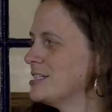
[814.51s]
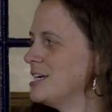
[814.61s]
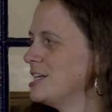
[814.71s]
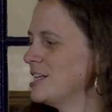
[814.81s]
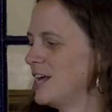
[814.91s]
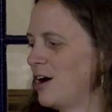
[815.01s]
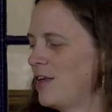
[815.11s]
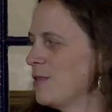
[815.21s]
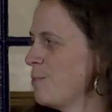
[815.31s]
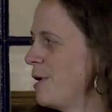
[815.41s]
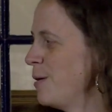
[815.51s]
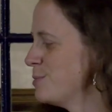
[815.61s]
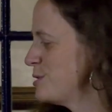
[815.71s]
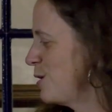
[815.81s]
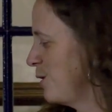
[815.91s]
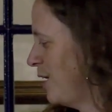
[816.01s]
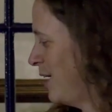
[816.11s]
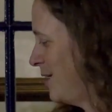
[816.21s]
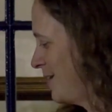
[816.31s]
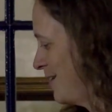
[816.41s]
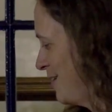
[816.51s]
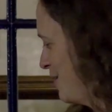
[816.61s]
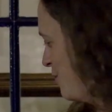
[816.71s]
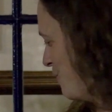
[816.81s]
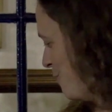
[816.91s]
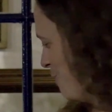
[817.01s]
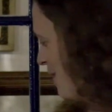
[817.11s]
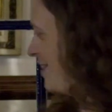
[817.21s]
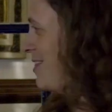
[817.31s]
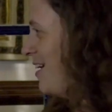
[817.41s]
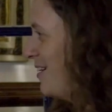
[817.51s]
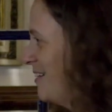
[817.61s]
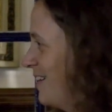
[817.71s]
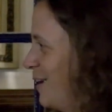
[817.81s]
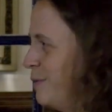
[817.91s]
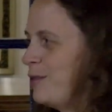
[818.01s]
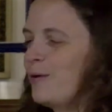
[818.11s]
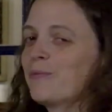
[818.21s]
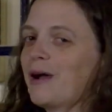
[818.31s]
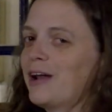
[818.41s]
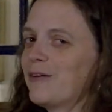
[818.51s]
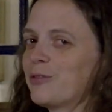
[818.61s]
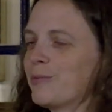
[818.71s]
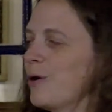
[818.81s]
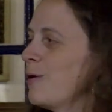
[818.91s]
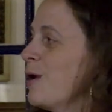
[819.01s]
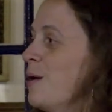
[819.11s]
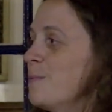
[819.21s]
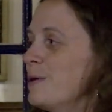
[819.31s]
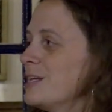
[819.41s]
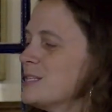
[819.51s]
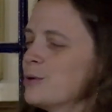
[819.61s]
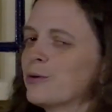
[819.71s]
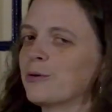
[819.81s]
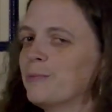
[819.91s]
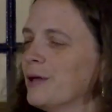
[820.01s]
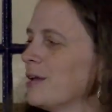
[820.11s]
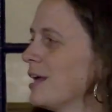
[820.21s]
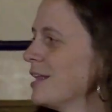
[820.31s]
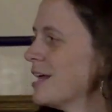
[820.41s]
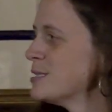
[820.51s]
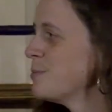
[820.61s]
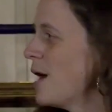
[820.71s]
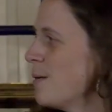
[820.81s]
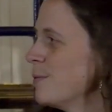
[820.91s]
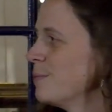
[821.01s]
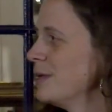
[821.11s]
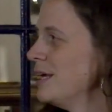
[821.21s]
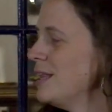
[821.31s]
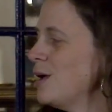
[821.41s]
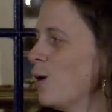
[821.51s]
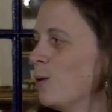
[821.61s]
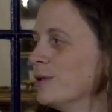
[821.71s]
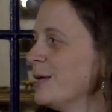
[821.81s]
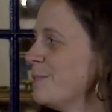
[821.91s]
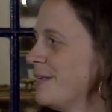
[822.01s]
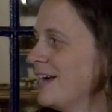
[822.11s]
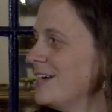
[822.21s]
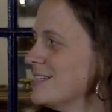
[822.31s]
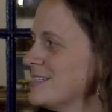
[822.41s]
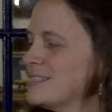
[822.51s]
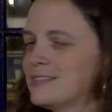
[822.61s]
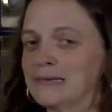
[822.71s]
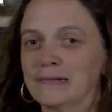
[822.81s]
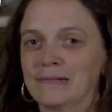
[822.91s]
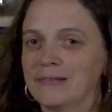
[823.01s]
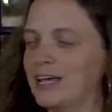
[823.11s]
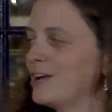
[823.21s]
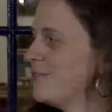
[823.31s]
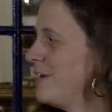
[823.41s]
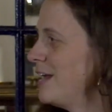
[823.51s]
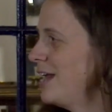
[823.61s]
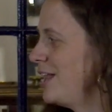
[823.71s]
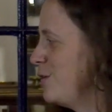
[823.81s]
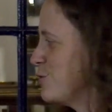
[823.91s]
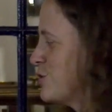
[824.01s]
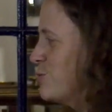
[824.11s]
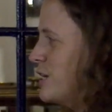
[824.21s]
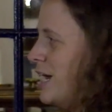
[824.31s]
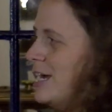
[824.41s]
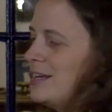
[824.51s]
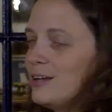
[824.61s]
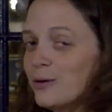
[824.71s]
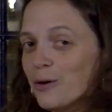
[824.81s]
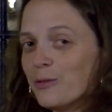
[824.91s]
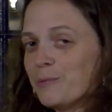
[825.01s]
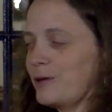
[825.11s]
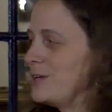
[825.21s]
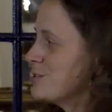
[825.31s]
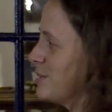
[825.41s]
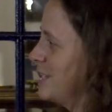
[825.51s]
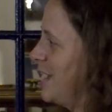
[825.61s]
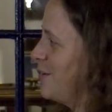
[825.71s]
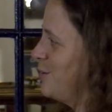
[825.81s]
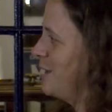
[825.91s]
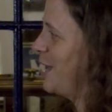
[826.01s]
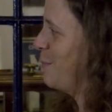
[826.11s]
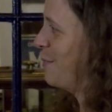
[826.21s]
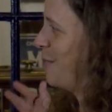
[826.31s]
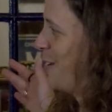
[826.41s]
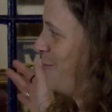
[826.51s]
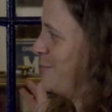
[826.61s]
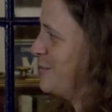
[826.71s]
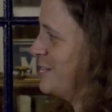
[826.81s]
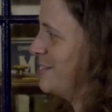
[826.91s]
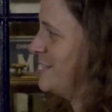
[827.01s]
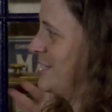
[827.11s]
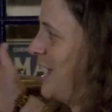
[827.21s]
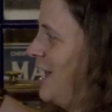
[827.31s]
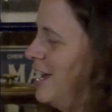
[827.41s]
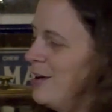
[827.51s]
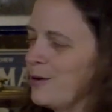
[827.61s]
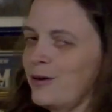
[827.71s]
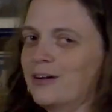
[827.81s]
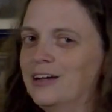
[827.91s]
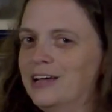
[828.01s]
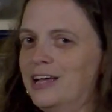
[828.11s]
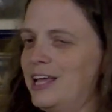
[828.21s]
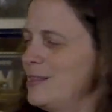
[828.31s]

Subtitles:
station there, and the pumps are like right there. I mean, they're right off the road, but it's an older building. That's probably the only place they could fit it. And they're so tight, all the buildings are together. You can't put it off to the side or in